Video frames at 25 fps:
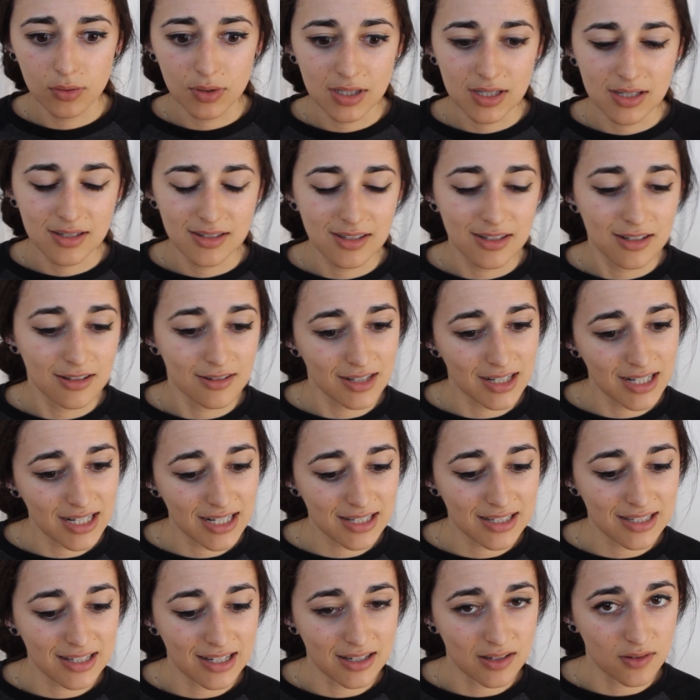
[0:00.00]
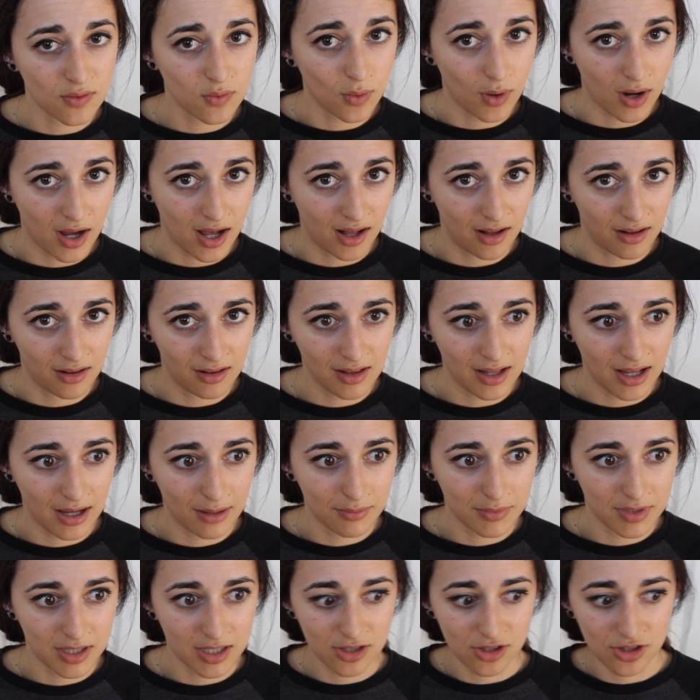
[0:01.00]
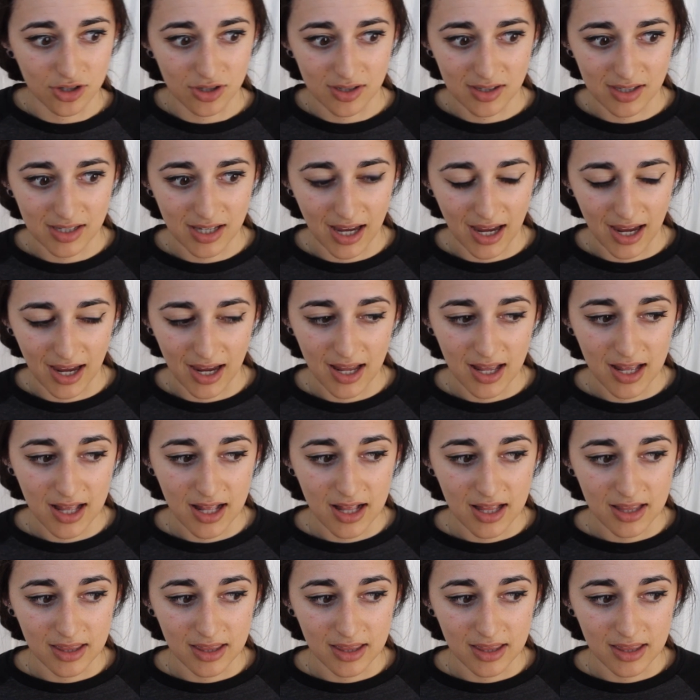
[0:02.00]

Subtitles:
the series as well, I'm going to just say